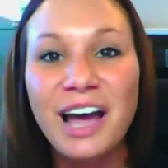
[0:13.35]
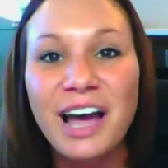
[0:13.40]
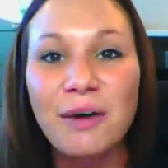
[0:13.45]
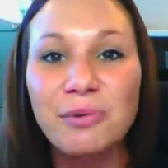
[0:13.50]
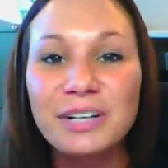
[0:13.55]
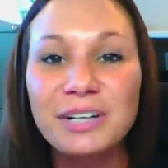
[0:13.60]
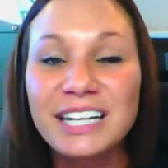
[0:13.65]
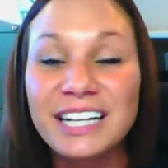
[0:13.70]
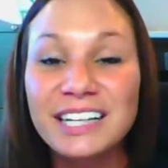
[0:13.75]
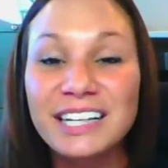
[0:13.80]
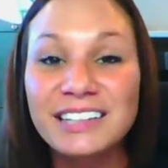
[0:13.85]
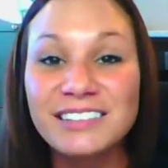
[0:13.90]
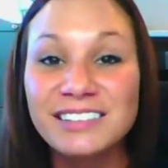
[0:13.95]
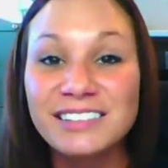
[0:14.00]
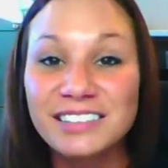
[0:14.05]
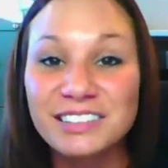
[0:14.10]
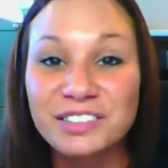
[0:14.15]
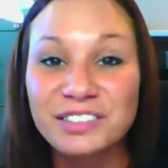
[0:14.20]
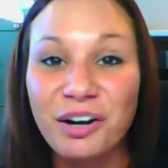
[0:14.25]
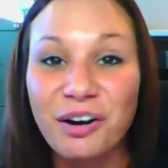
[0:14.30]
I went ahead and
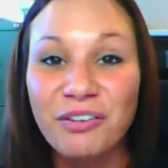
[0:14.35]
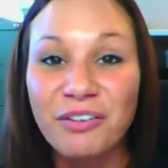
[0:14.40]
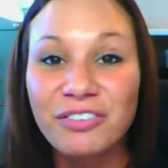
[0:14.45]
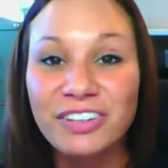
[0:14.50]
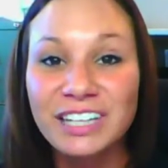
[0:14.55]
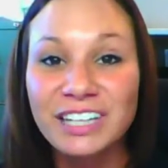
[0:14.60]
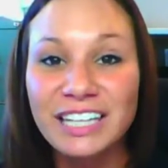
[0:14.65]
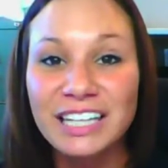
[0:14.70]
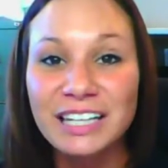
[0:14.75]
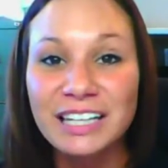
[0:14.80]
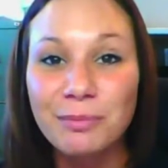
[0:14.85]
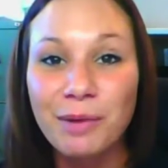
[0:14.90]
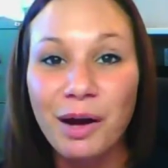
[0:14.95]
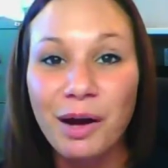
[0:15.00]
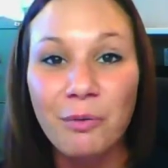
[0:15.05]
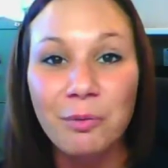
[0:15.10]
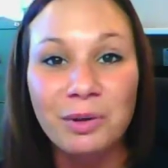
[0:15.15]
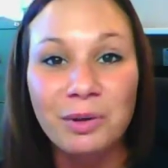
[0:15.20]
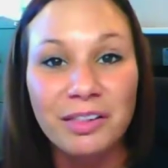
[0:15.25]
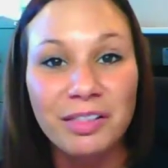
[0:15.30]
sent you over an
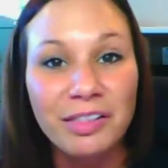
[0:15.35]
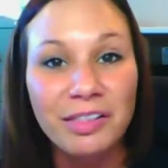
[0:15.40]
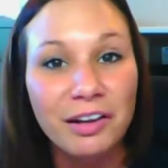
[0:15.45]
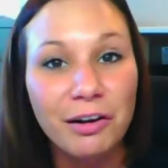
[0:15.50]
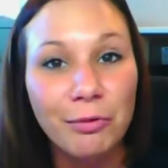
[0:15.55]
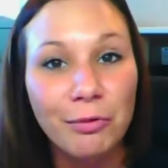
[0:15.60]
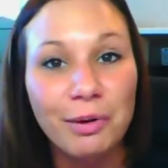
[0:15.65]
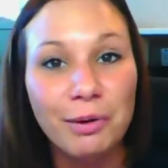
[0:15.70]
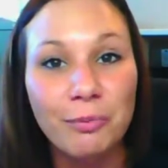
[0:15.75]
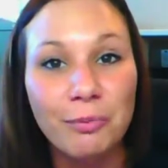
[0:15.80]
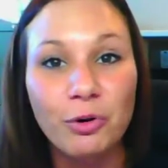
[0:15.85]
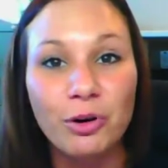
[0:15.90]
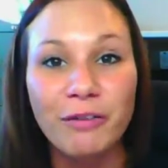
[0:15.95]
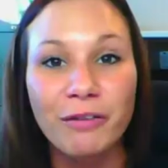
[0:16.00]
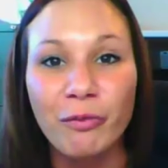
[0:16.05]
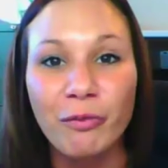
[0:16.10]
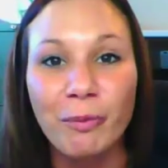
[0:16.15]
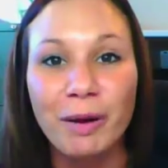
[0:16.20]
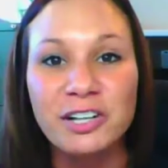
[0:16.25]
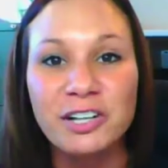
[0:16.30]
email with a little bit more
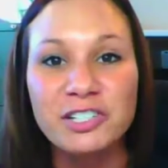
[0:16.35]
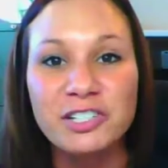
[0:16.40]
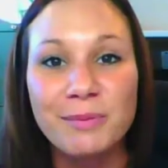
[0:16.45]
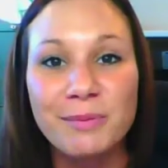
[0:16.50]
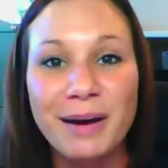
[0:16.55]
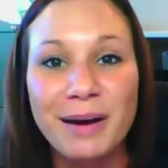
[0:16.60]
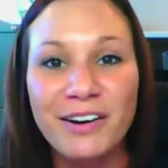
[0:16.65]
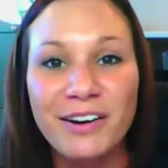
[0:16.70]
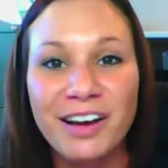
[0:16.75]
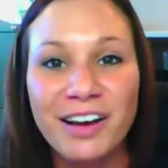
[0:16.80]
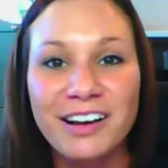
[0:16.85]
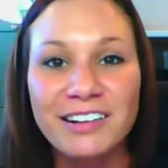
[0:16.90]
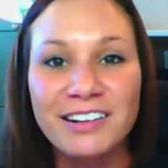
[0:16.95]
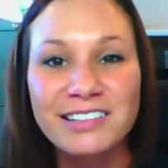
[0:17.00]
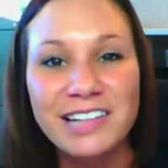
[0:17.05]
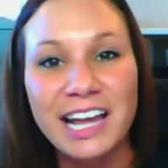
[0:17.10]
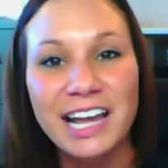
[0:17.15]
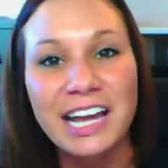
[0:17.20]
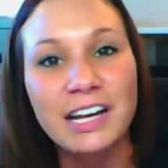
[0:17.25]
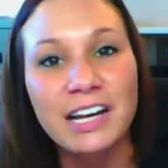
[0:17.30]
information about
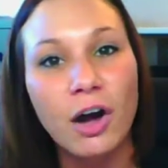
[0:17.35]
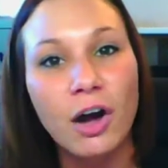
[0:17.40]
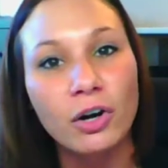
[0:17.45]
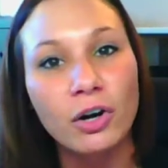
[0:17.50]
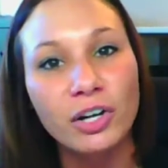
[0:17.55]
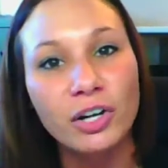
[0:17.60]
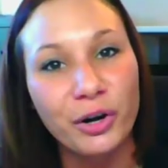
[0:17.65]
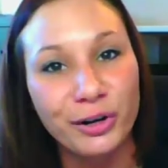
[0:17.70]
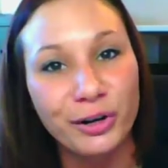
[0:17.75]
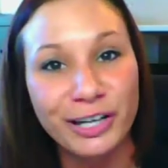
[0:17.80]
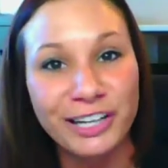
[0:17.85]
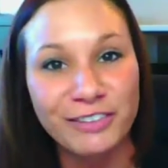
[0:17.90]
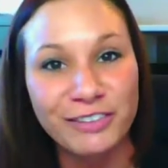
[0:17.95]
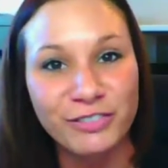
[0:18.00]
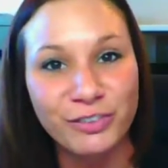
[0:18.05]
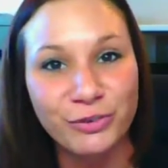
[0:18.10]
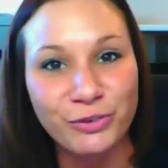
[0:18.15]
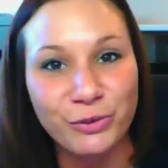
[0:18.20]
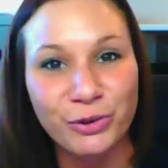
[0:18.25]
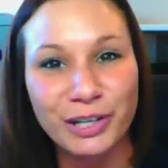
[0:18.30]
us and our current
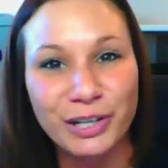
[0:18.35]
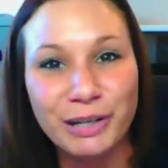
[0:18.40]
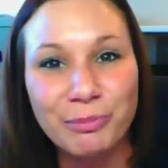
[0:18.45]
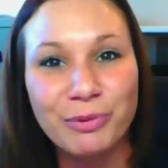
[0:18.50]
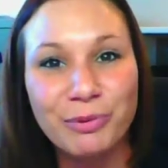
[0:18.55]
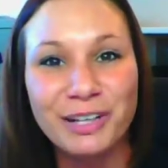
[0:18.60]
inventory.